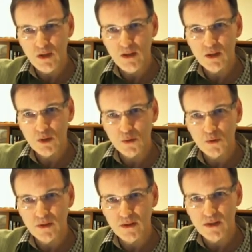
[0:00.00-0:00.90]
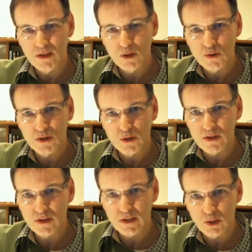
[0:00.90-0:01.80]
you know, the new student
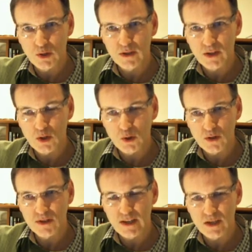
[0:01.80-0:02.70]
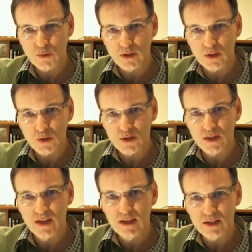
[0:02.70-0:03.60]
is going to look at the chords, each one of
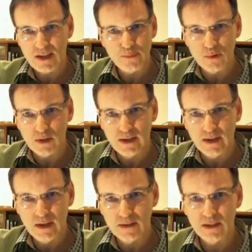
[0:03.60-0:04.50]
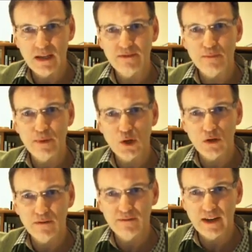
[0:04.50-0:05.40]
those separately, and think they have to pick
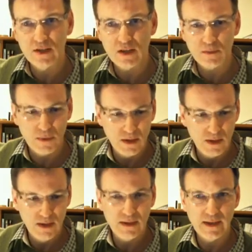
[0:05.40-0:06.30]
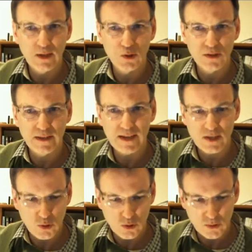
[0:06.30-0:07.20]
all the fingers up and then go to the next
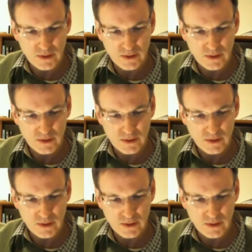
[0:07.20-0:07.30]
chord.